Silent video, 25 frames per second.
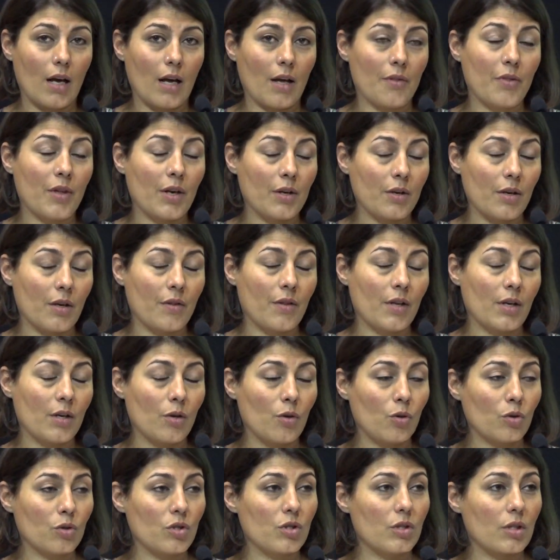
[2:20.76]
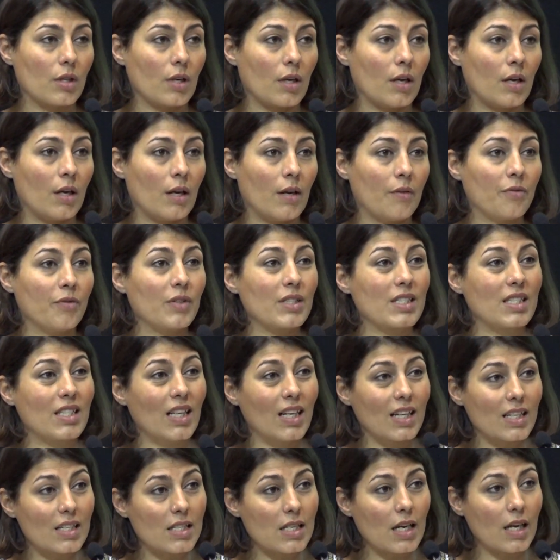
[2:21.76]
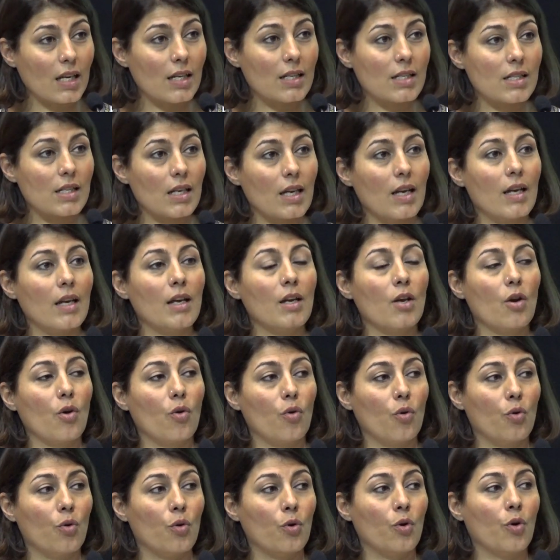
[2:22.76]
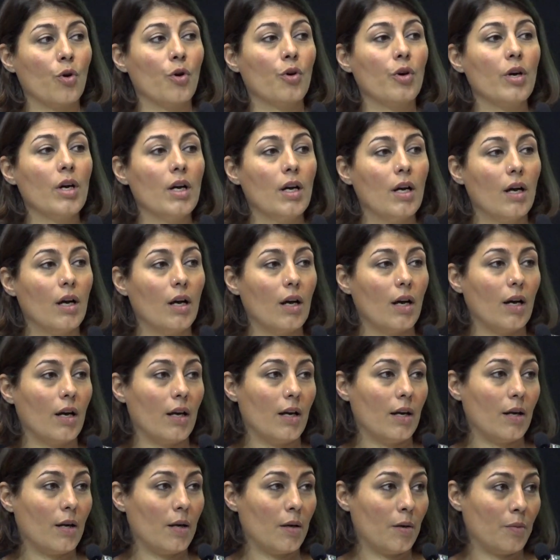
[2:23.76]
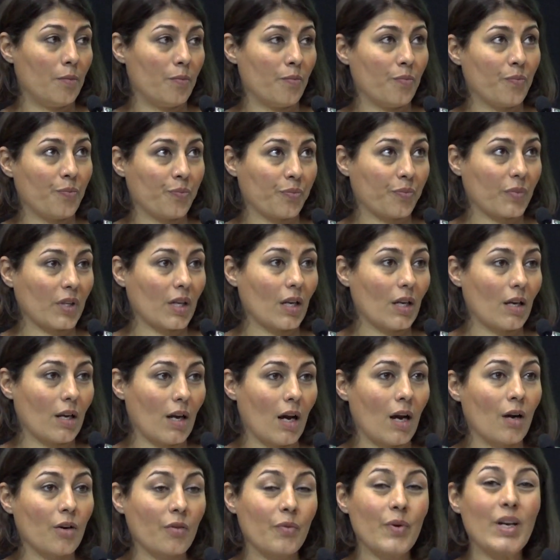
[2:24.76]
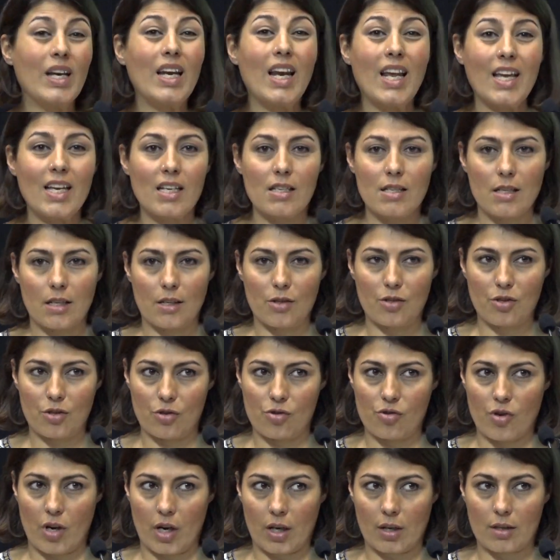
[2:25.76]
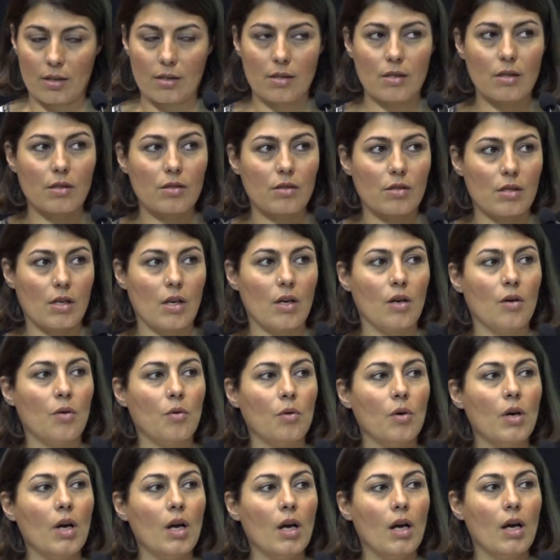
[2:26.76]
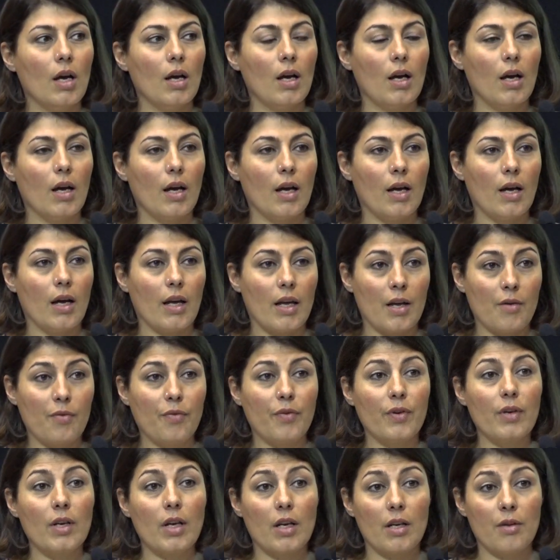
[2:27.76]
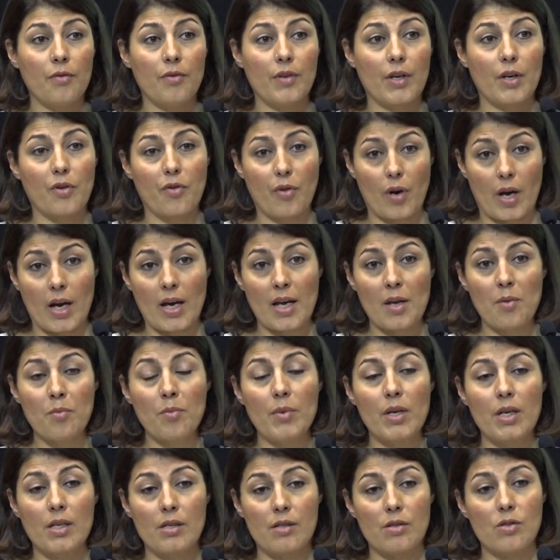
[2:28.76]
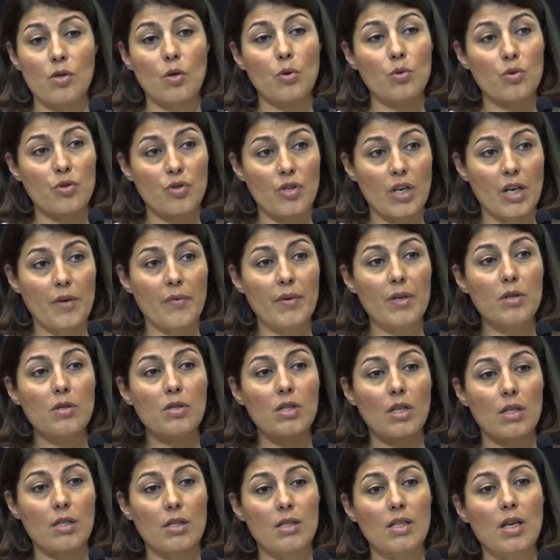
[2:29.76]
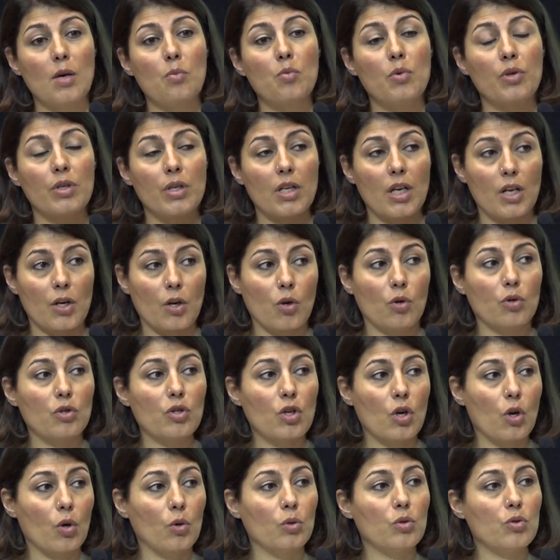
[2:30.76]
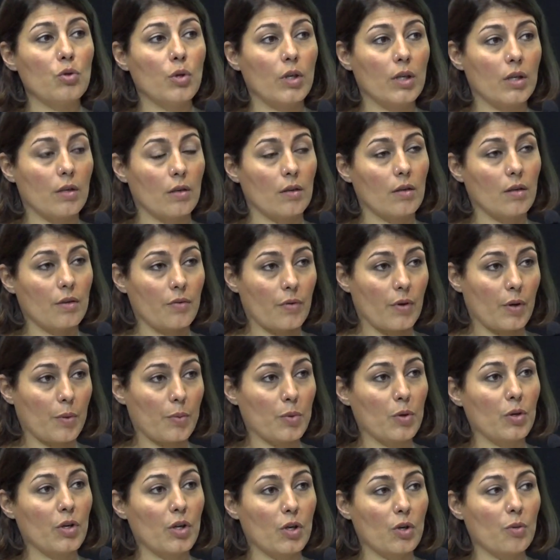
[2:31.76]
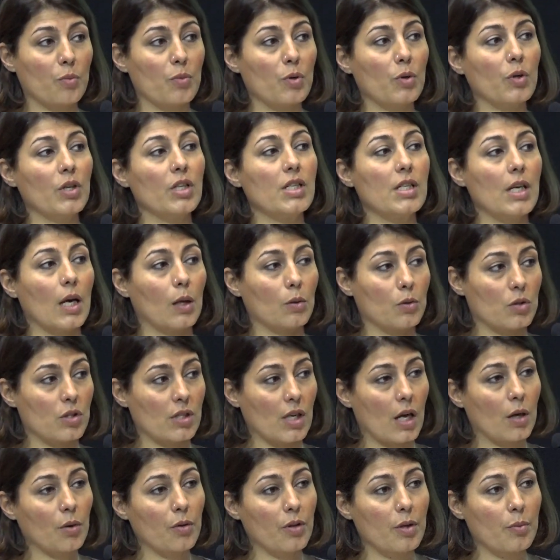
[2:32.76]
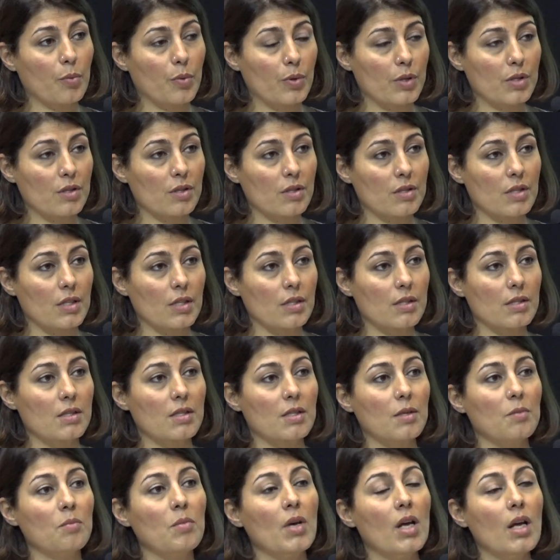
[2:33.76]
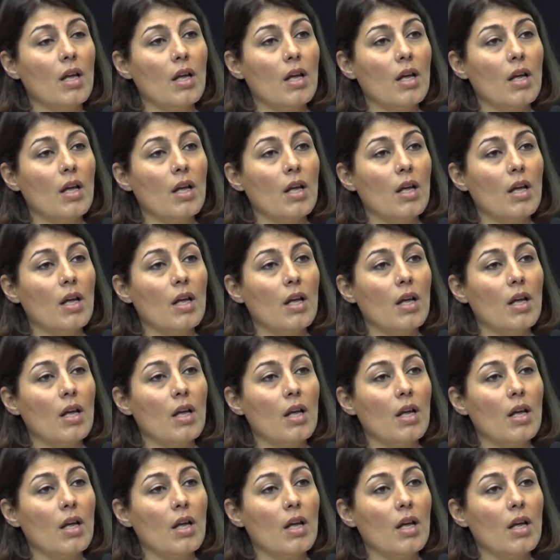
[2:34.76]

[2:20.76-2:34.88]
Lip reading: they're not facilitating or are related to drugs. So if a crime is so serious that someone cannot go to a therapeutic community outside the prison system,